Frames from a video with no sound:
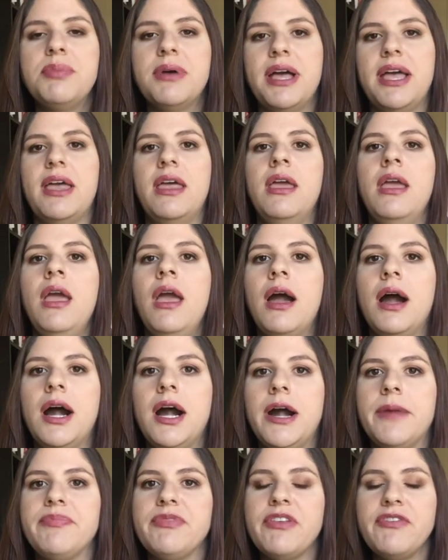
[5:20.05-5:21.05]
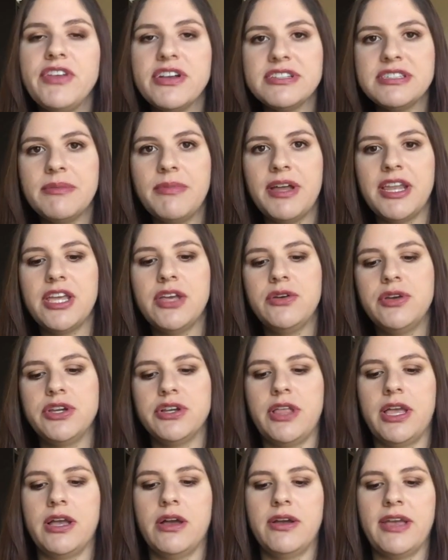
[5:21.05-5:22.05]
But um, if you're somebody who
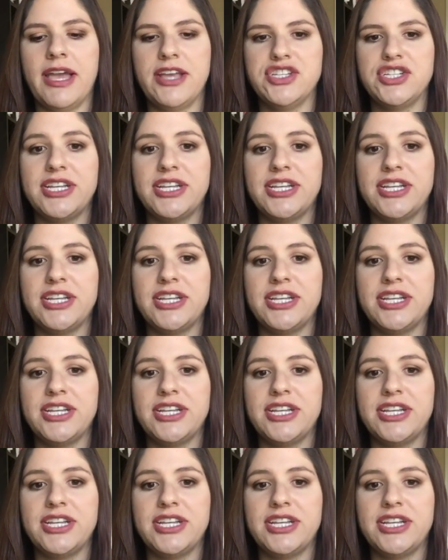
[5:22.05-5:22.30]
you're like, okay,